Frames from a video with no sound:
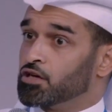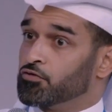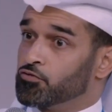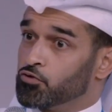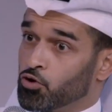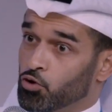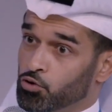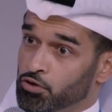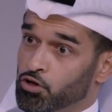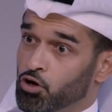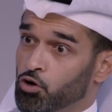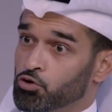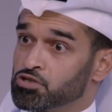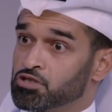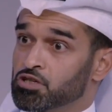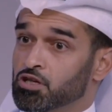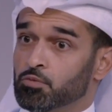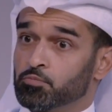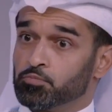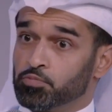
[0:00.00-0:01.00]
If you're only
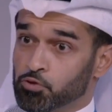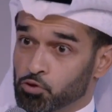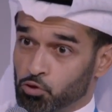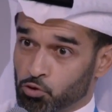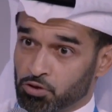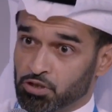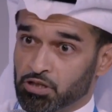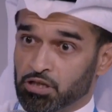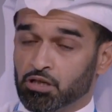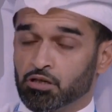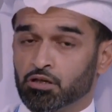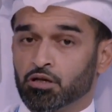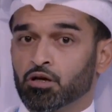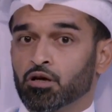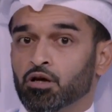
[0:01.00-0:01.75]
hosting it purely